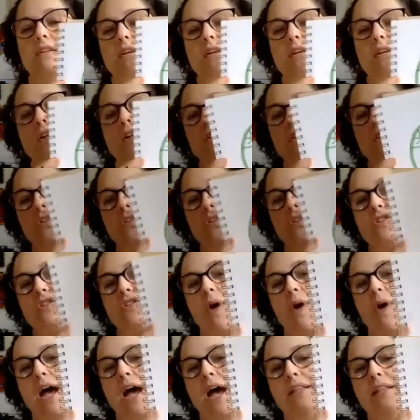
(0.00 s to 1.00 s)
you can do
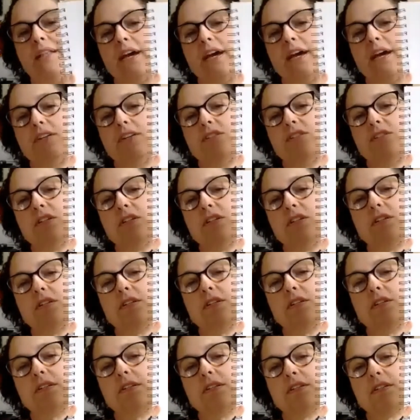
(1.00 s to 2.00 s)

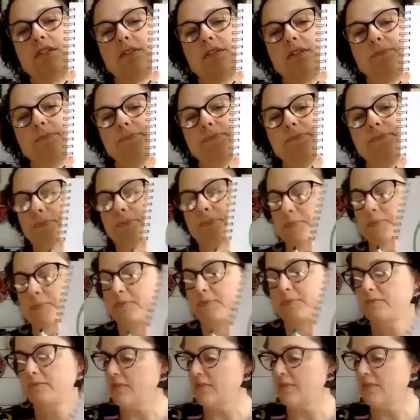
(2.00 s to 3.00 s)
eyelashes,
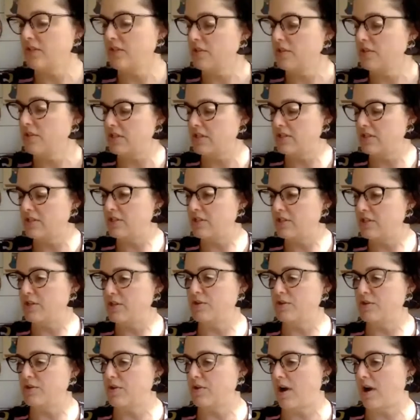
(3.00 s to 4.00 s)
you can
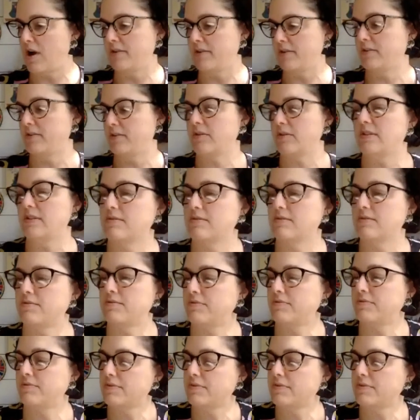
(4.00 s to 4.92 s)
do all sorts of